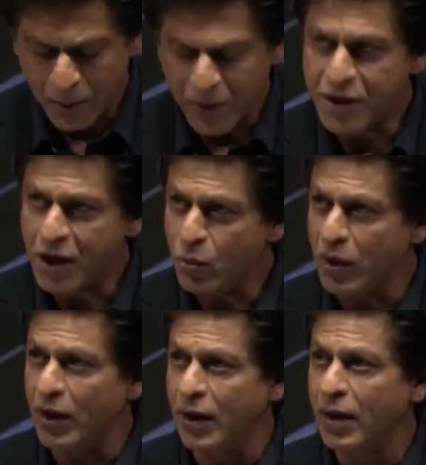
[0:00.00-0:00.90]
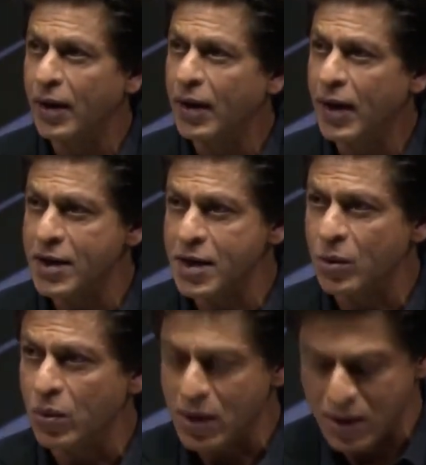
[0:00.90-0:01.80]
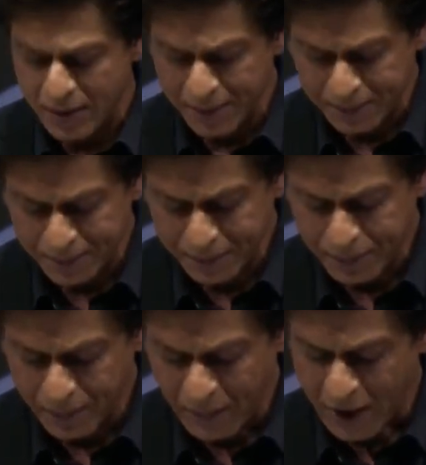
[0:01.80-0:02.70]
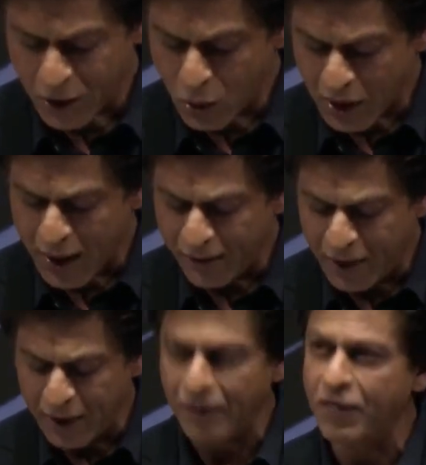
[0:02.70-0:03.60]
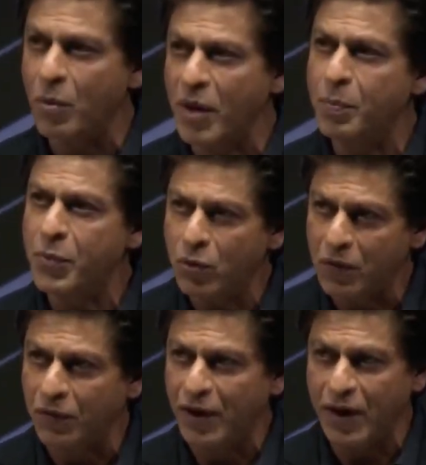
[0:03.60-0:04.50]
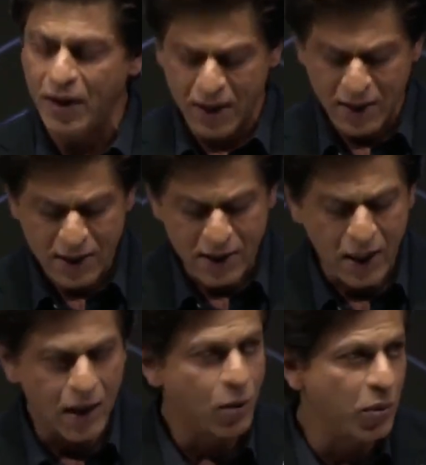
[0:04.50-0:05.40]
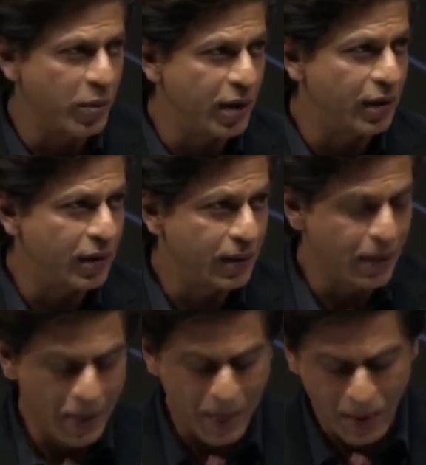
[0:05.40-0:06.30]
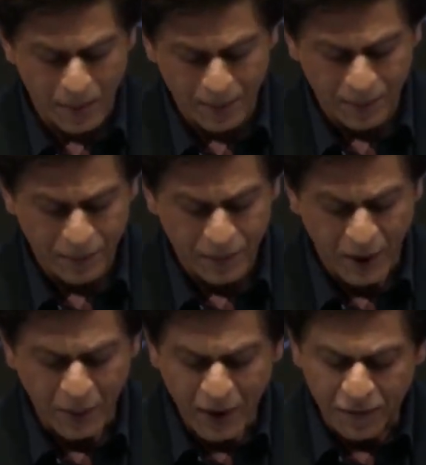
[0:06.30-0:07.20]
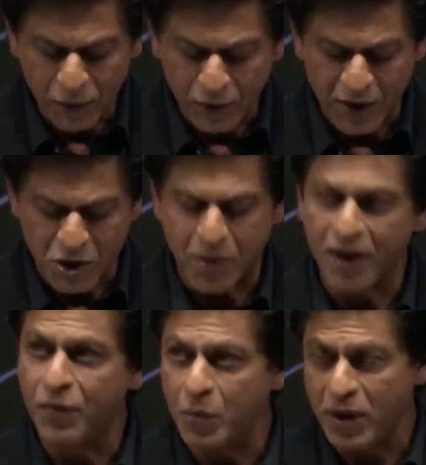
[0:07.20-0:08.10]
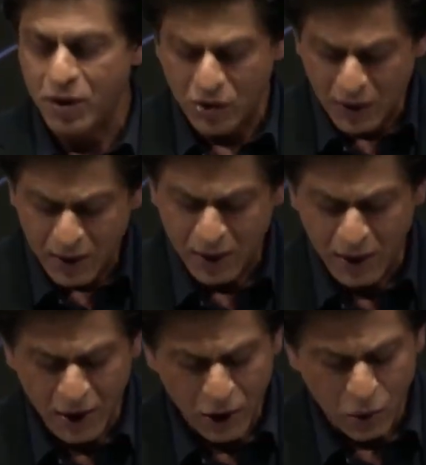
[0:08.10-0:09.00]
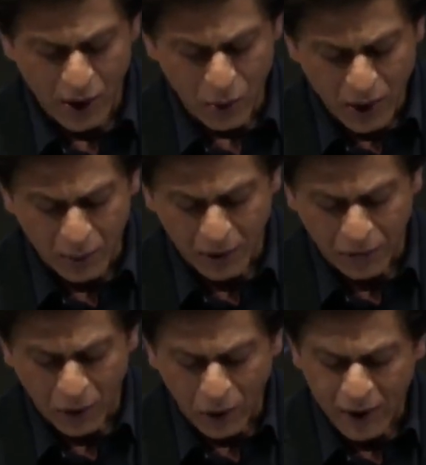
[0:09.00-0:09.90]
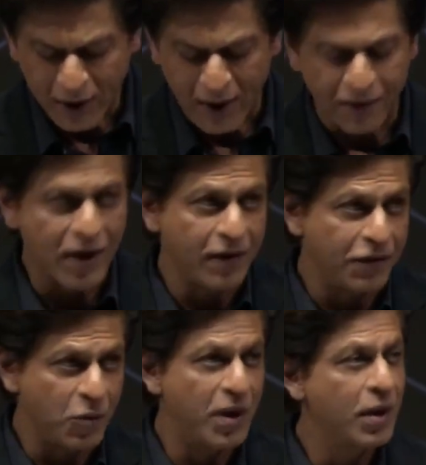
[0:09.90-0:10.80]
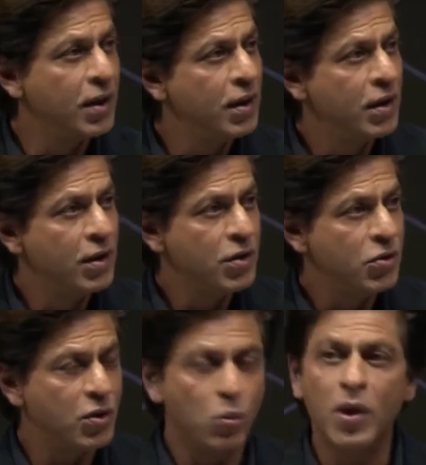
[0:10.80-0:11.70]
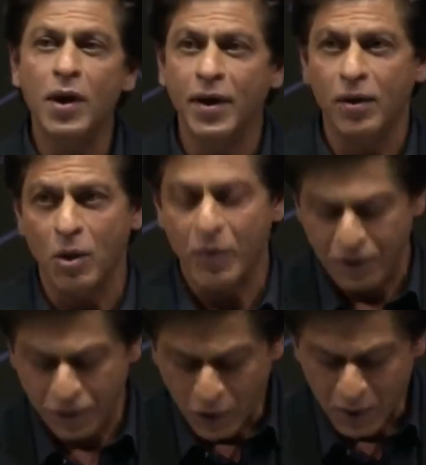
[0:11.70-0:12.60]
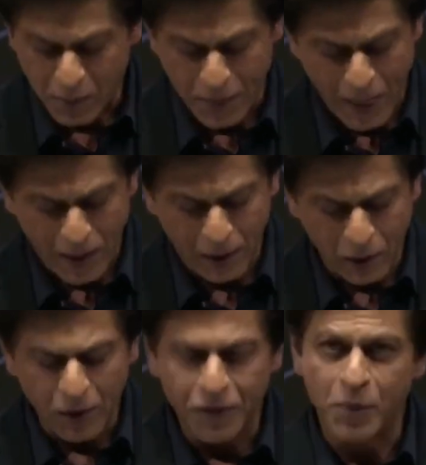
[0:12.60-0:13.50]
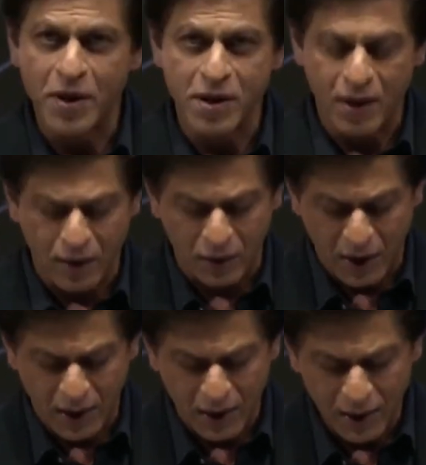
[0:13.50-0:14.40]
but genuinely as equals. That is what I have learned from my beautifully scarred women. I'm grateful to these brave women and children who I work with for all that they have done for me, to the World Economic Forum, and all of you present here today